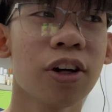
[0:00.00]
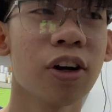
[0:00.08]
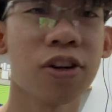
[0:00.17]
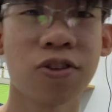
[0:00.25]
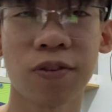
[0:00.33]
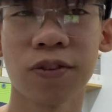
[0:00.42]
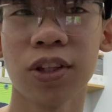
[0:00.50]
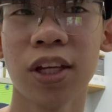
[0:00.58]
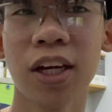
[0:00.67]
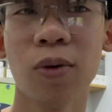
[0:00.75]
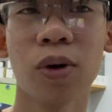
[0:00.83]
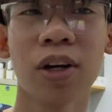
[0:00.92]
hours of the
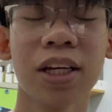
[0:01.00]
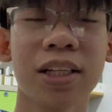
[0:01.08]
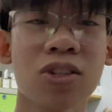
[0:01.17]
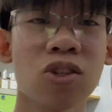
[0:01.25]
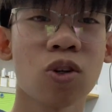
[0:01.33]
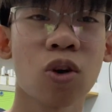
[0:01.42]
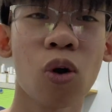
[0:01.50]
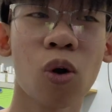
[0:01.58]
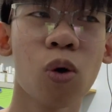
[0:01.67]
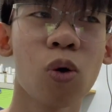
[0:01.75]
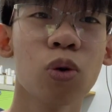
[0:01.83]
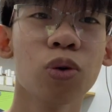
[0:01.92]
day where it's
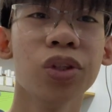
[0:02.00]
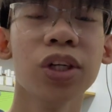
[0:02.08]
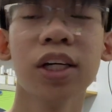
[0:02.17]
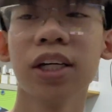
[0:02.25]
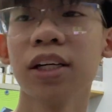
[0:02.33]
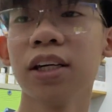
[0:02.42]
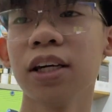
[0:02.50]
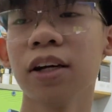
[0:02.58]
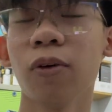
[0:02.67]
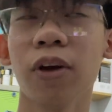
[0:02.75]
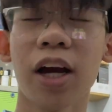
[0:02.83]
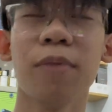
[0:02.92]
cold,
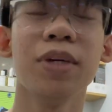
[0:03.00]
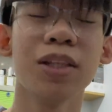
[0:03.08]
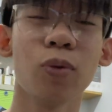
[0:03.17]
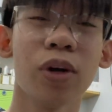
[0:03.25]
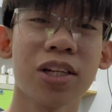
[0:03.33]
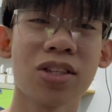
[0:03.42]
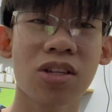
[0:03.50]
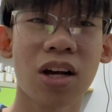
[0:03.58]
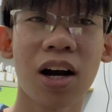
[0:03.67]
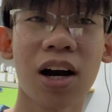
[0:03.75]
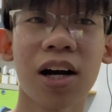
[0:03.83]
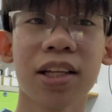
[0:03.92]
I mean where it's
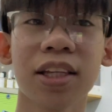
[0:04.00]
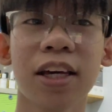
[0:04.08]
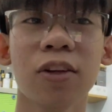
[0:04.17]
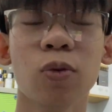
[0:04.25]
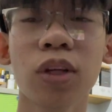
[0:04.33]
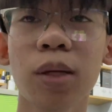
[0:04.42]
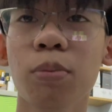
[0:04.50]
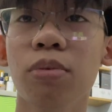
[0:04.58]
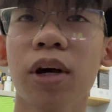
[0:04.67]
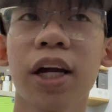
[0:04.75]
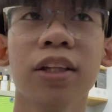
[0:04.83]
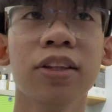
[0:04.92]
hot and really
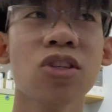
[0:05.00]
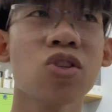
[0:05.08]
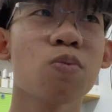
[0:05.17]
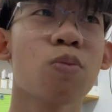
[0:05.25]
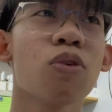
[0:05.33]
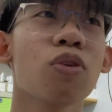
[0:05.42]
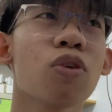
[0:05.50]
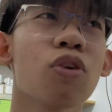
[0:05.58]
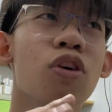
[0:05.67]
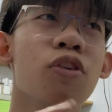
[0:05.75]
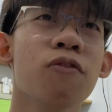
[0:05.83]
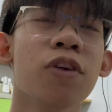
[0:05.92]
bright. This is more
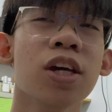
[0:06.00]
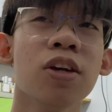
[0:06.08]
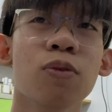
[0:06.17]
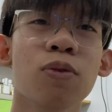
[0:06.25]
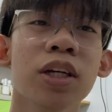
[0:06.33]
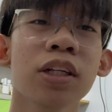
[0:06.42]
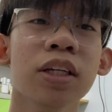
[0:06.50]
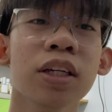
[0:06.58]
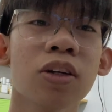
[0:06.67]
of a really